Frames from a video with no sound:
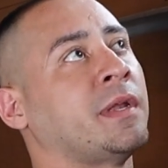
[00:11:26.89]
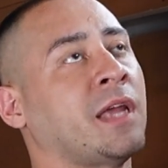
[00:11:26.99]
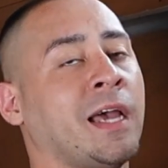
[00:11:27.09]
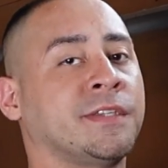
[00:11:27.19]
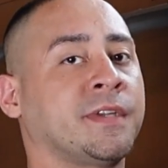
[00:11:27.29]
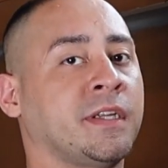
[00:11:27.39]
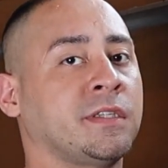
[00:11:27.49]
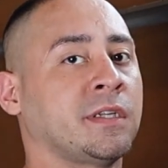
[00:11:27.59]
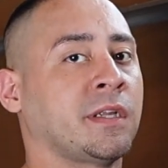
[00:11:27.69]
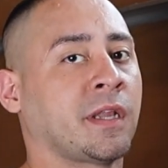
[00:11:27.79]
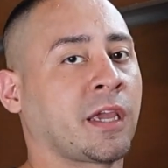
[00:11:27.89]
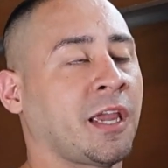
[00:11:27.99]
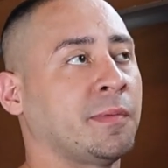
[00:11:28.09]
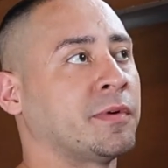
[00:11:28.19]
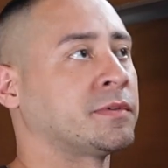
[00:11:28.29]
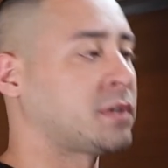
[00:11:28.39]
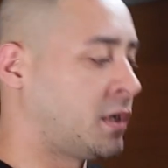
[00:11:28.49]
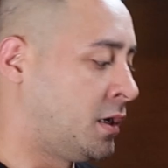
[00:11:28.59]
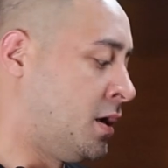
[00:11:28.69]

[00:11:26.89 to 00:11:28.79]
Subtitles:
and it has tension in the cables.